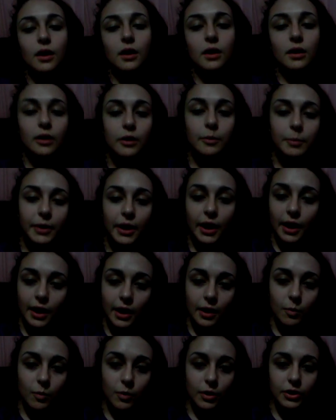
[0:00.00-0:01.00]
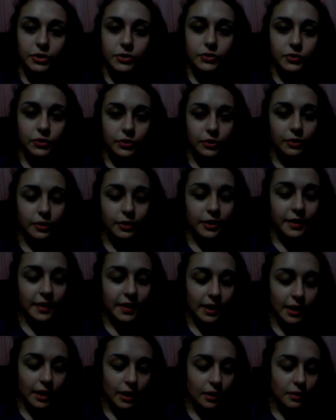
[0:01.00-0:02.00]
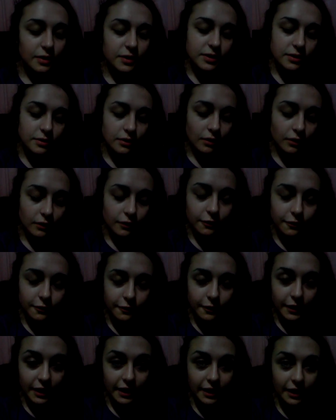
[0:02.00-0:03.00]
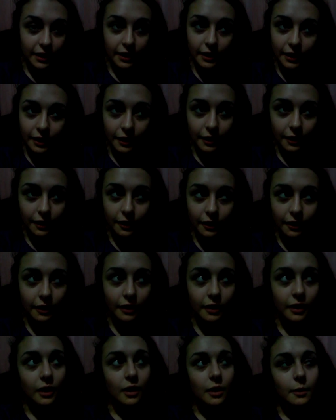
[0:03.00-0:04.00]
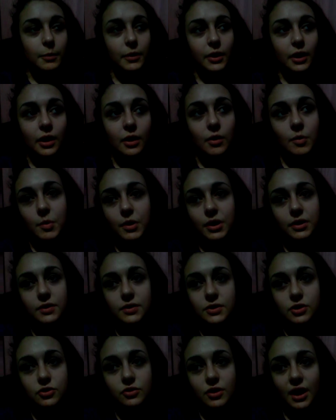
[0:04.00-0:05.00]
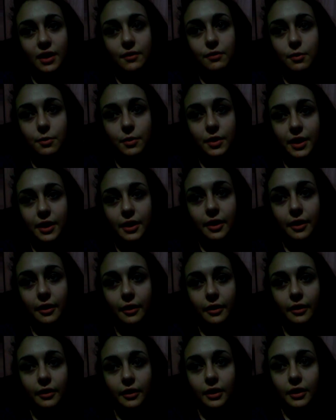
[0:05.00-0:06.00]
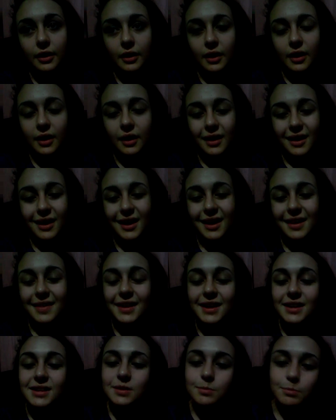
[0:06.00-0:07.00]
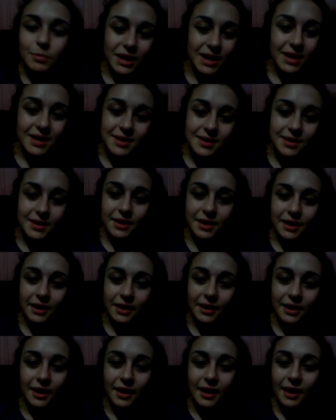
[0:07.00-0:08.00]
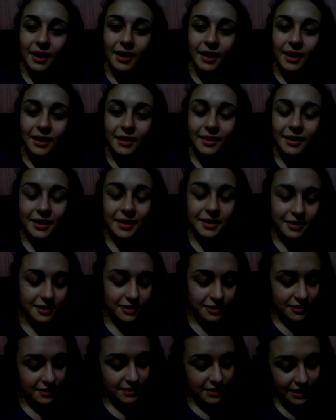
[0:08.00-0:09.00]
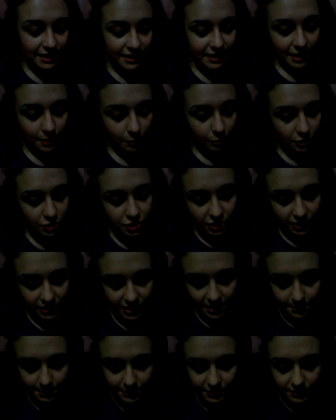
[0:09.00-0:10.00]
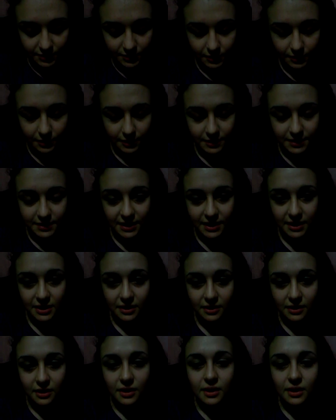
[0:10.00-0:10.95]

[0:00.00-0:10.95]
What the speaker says: oh, but I wanted to go there. It's not fair. But I wanted to travel there. And there's me sitting there watching the episode saying,